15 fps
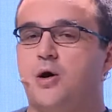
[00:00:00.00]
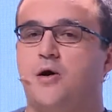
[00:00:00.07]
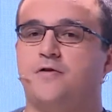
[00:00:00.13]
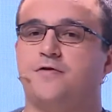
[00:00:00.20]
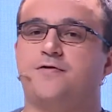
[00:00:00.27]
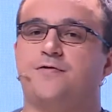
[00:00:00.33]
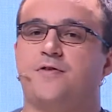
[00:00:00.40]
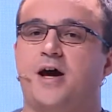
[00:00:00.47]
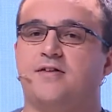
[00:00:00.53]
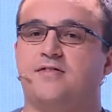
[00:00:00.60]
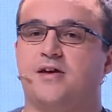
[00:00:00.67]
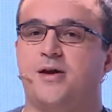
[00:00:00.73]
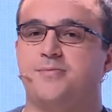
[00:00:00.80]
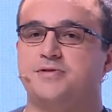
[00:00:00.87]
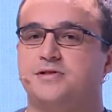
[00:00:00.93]
of
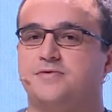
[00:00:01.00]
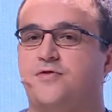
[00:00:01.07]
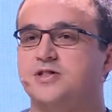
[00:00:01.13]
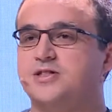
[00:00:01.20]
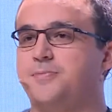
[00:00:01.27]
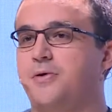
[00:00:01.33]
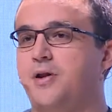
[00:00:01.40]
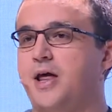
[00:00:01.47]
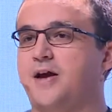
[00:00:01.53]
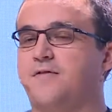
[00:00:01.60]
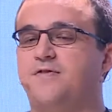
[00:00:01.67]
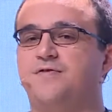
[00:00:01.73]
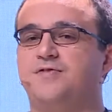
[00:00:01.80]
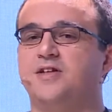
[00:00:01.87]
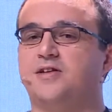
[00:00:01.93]
items, for example, like
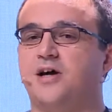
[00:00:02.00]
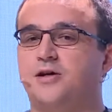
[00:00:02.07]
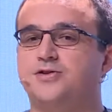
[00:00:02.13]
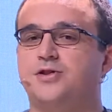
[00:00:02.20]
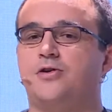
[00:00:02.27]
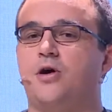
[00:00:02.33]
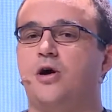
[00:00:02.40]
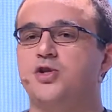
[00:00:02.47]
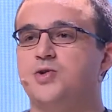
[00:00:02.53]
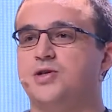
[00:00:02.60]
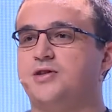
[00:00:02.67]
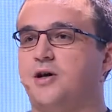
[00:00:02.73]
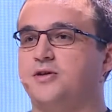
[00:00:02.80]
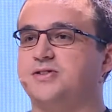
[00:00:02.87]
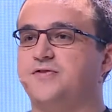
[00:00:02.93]
50,000 or
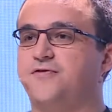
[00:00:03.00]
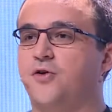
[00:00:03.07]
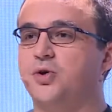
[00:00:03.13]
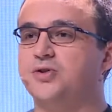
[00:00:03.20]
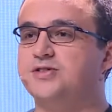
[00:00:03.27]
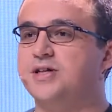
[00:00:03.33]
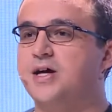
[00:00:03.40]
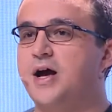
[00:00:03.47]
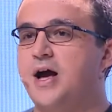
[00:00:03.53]
100,000 phones,